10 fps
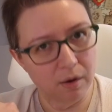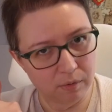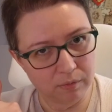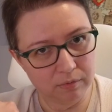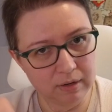
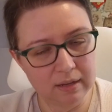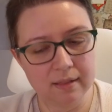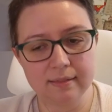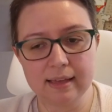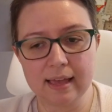
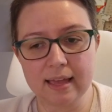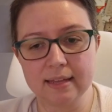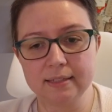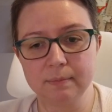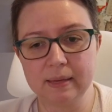own
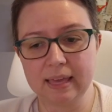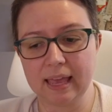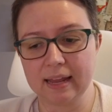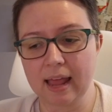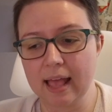that
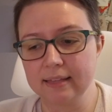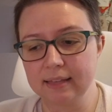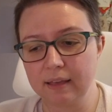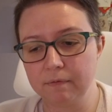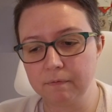began as
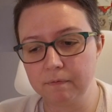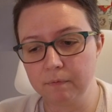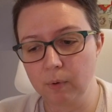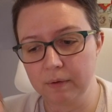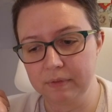
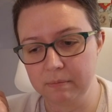one of the